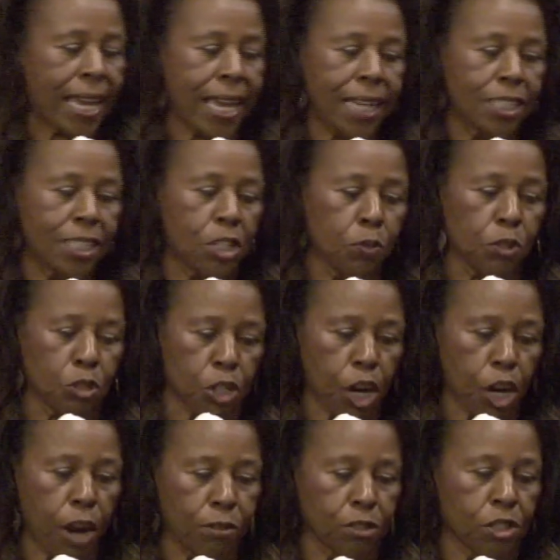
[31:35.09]
Lord is
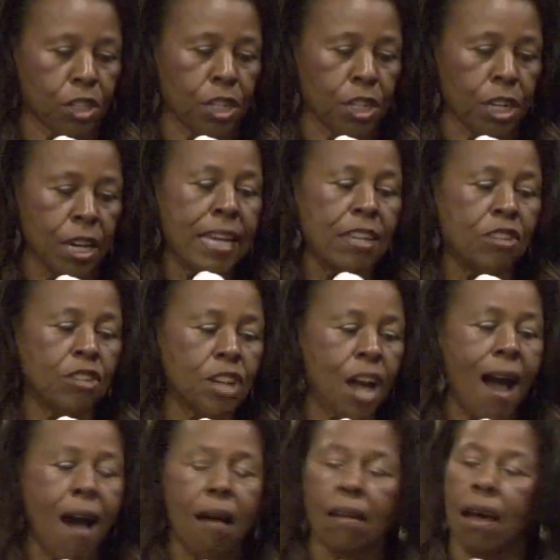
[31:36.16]
saying to the church,